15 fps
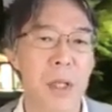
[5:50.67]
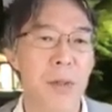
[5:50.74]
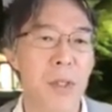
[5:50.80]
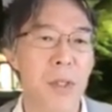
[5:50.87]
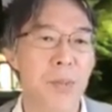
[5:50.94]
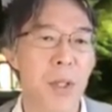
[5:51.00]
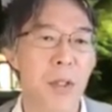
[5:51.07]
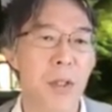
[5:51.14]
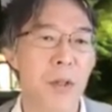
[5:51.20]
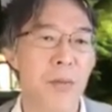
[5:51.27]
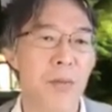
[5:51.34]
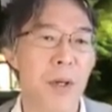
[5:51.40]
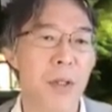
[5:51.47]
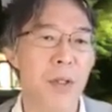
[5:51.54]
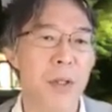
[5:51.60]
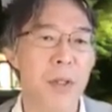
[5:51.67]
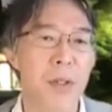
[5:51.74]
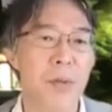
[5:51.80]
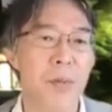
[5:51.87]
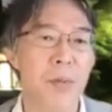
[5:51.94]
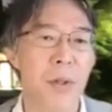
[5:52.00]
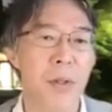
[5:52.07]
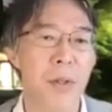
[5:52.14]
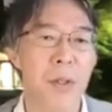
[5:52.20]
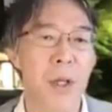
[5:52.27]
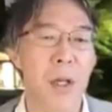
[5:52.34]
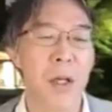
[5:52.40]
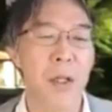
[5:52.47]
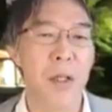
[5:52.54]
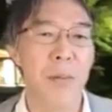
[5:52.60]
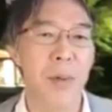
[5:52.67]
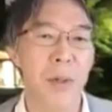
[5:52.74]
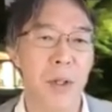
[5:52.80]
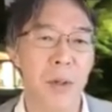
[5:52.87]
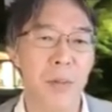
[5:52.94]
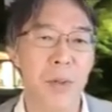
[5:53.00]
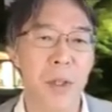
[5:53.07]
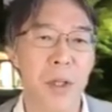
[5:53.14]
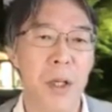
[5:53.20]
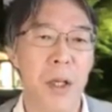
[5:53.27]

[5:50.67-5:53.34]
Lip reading: SPT phases, was developed.